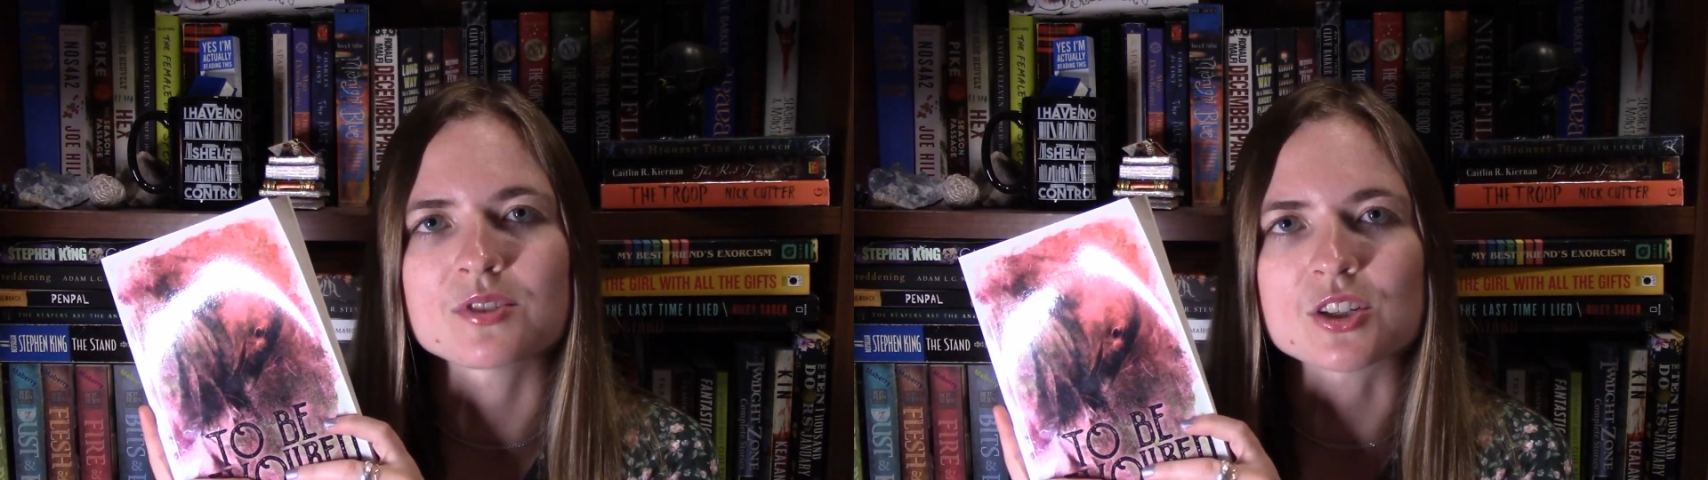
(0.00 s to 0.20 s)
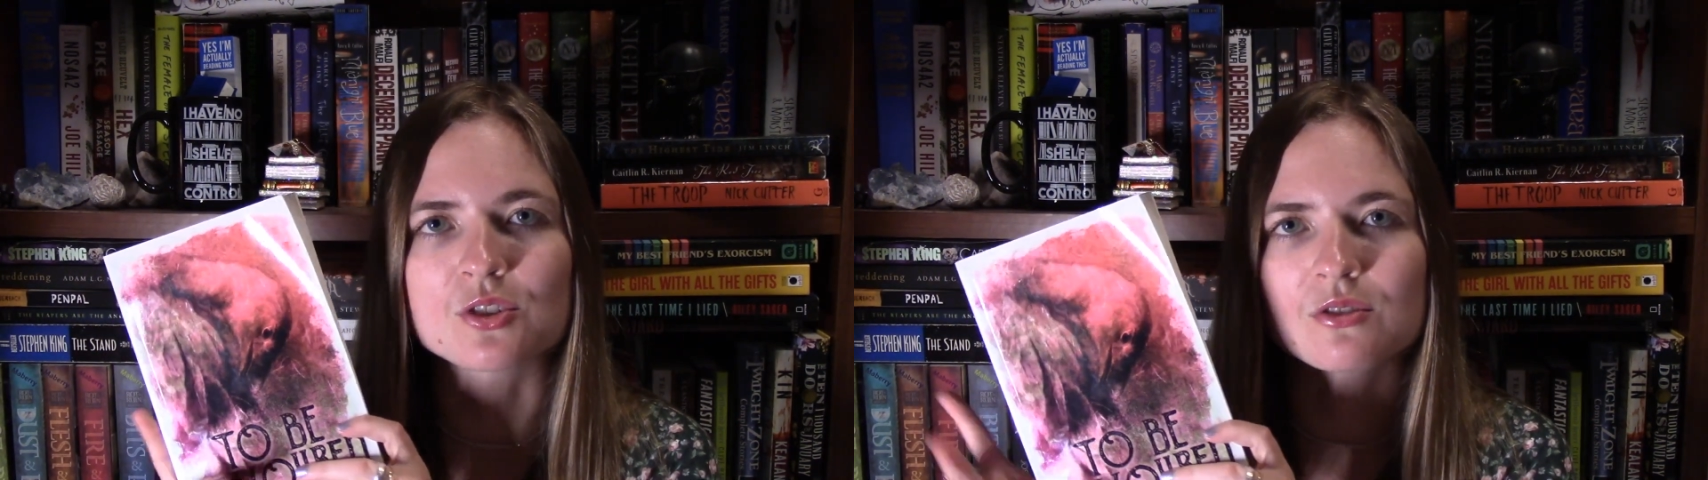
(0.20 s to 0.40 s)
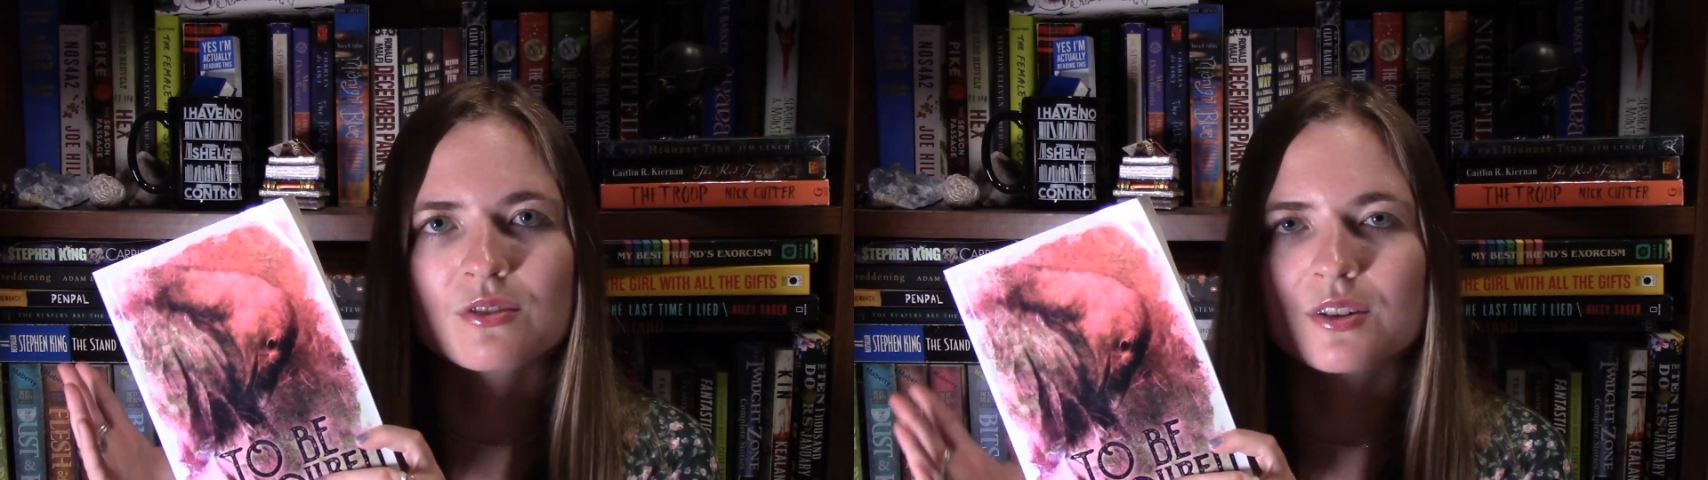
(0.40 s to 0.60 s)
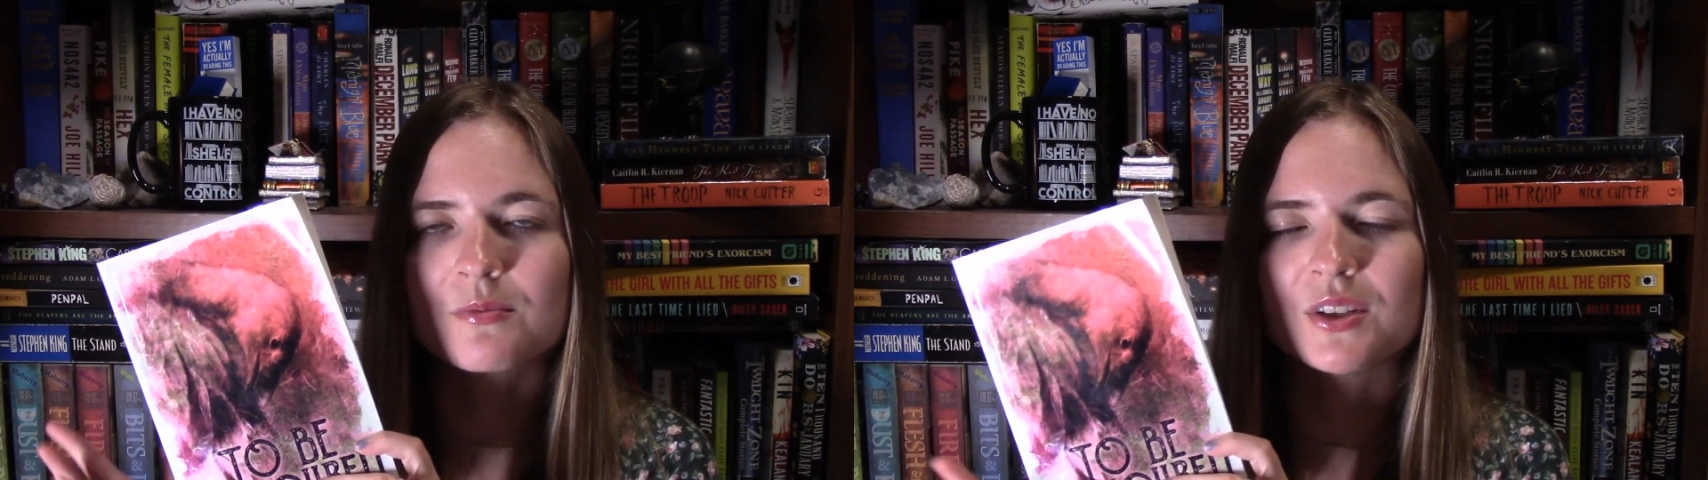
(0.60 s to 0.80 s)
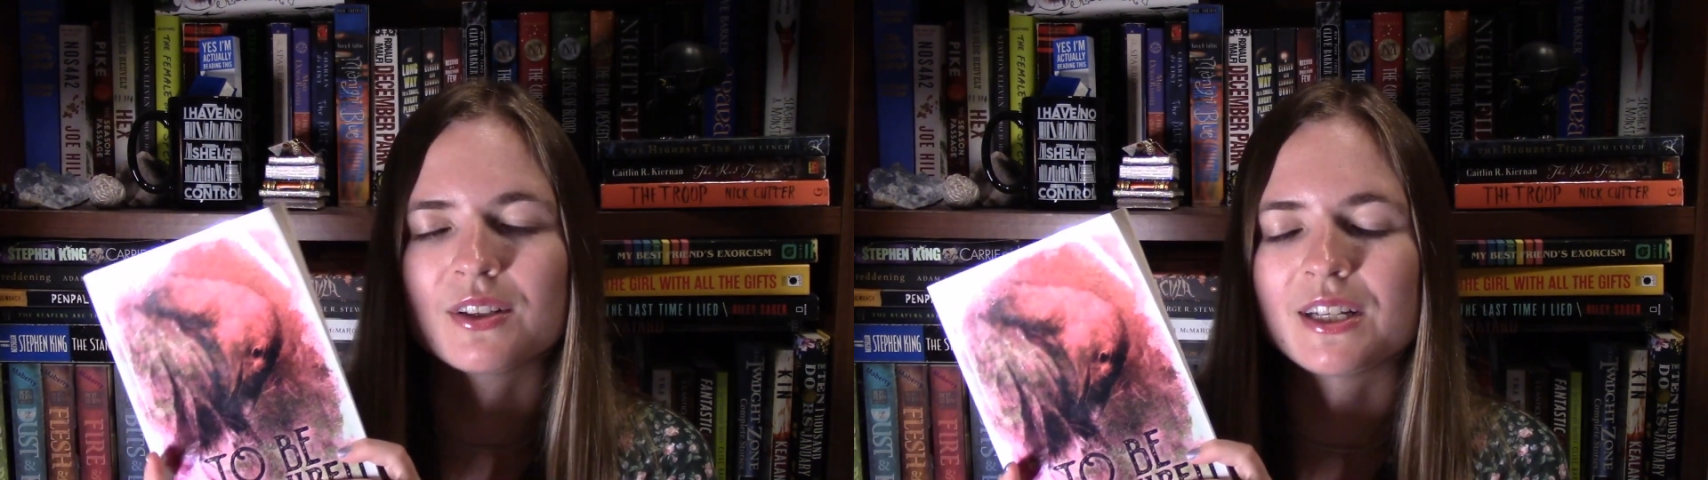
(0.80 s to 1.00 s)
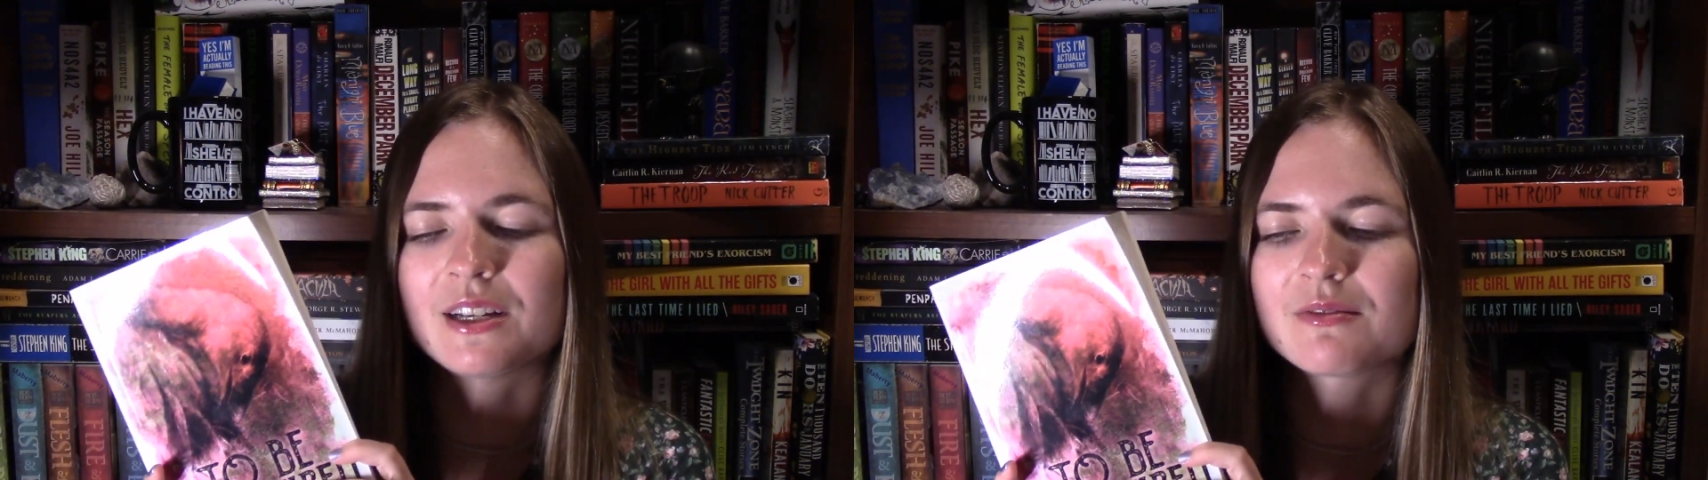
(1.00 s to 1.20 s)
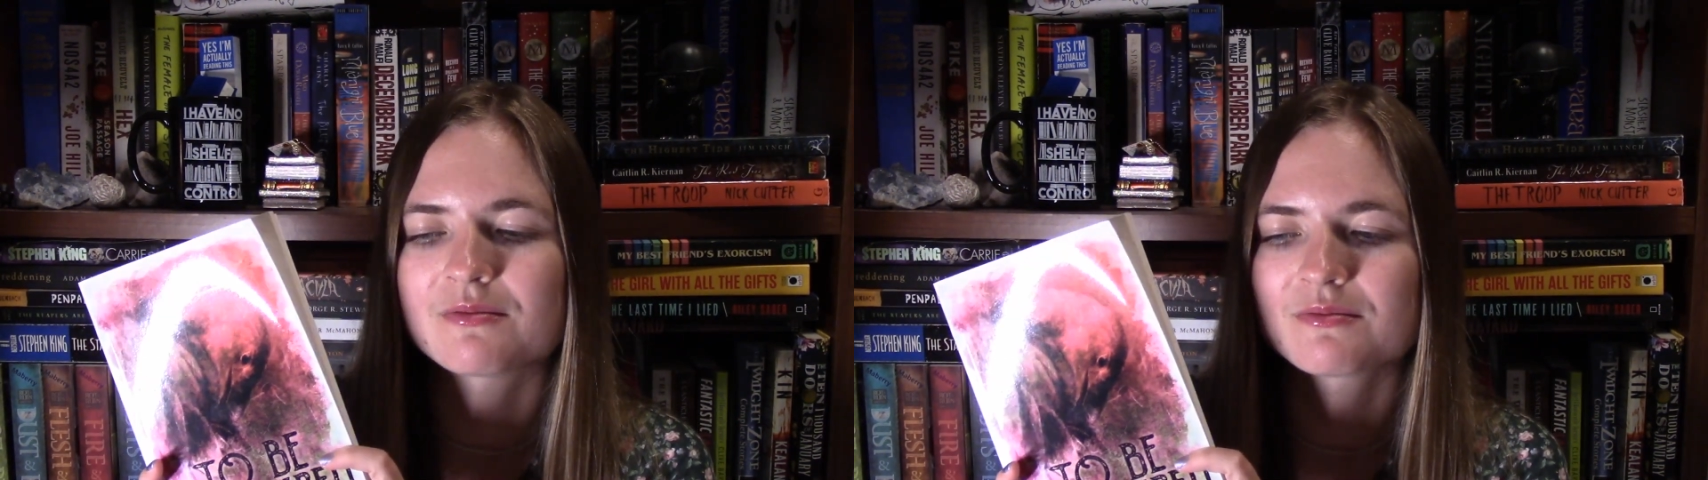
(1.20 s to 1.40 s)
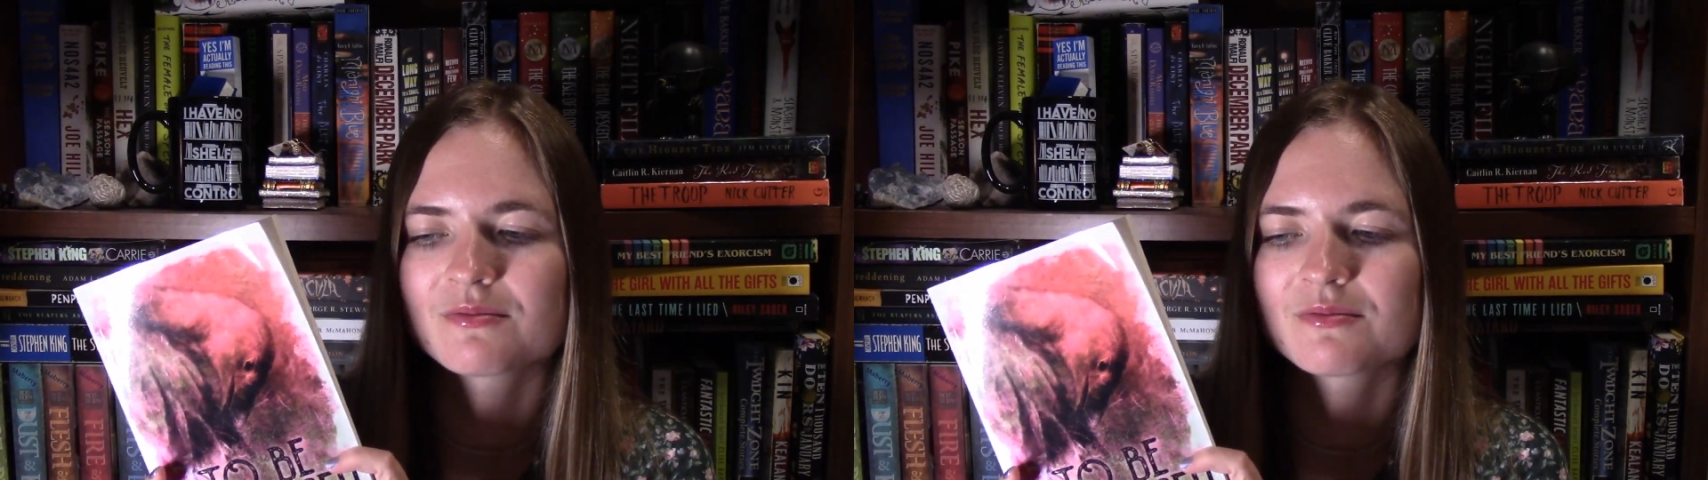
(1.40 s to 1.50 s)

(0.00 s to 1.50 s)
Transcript: just completely